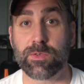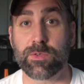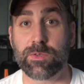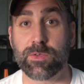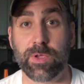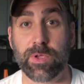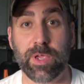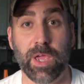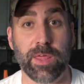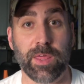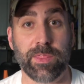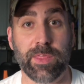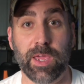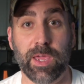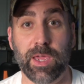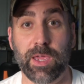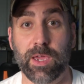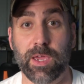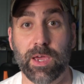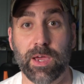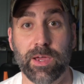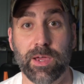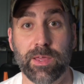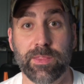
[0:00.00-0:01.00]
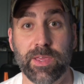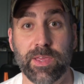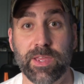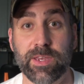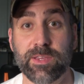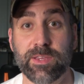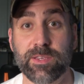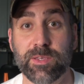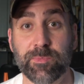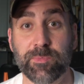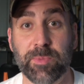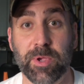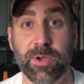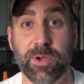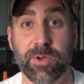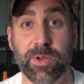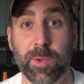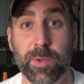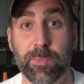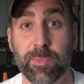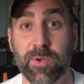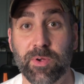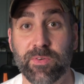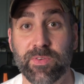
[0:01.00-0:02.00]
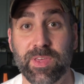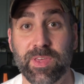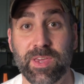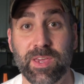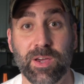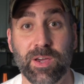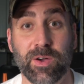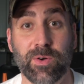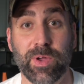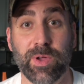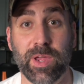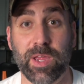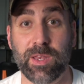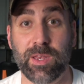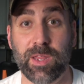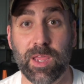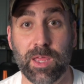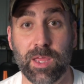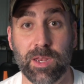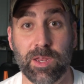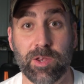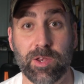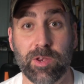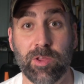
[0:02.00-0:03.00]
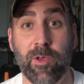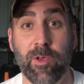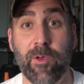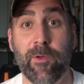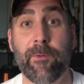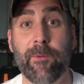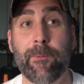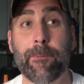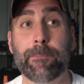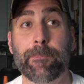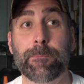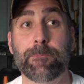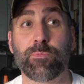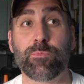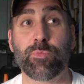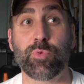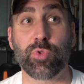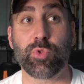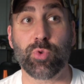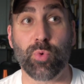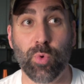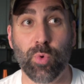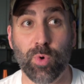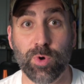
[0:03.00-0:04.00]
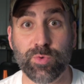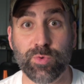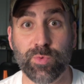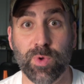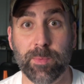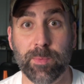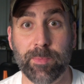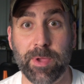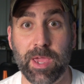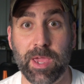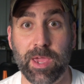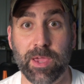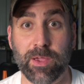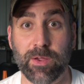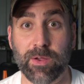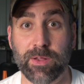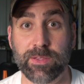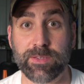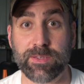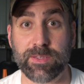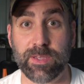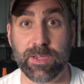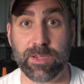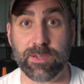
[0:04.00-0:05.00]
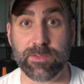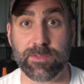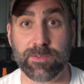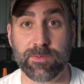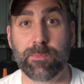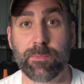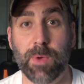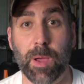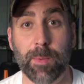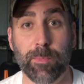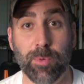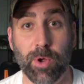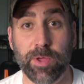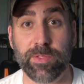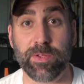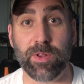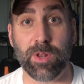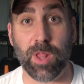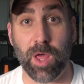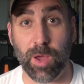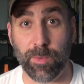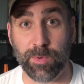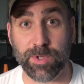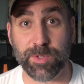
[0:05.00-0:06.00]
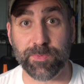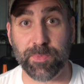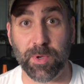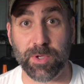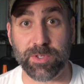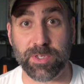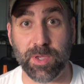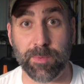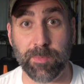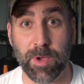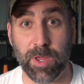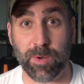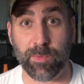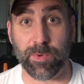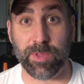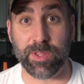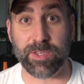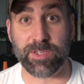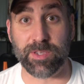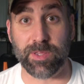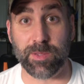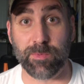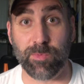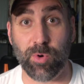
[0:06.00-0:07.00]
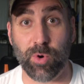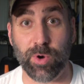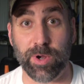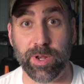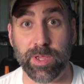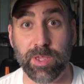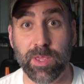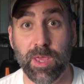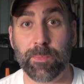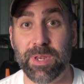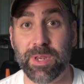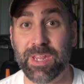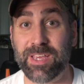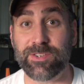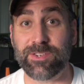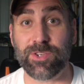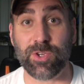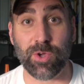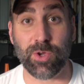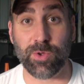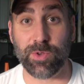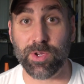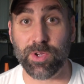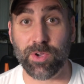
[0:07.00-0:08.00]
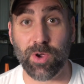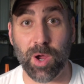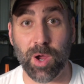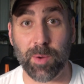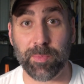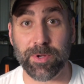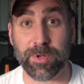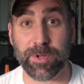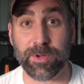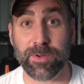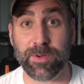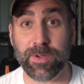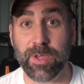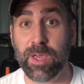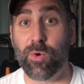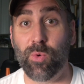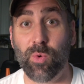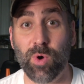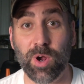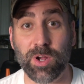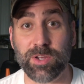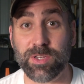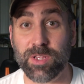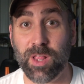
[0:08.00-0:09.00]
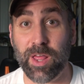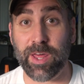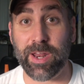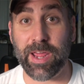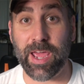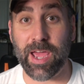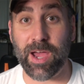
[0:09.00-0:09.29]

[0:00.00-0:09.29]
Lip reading: So yeah, they disappeared up over the hill and headed towards one of my hang-on stands. My brother-in-law was supposed to come hunting with us in the morning, but he's a union carpenter, works a lot of